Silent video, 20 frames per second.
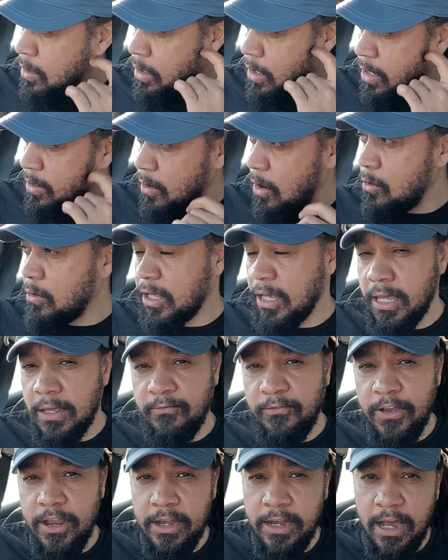it, okay,
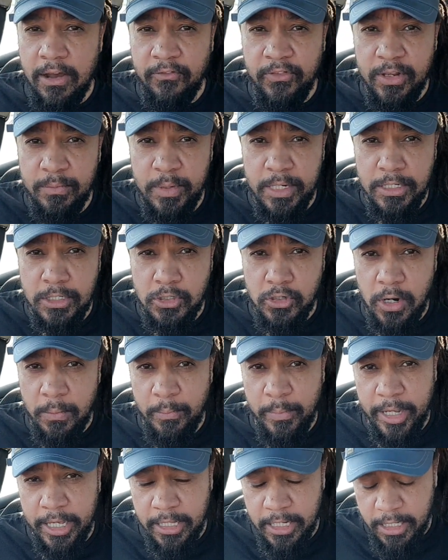fair enough. He'd been
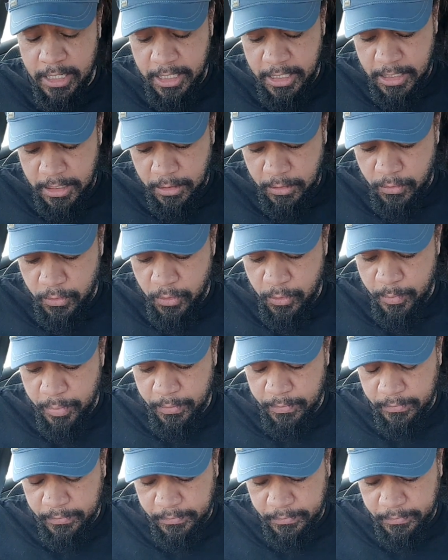dropped by the leading group,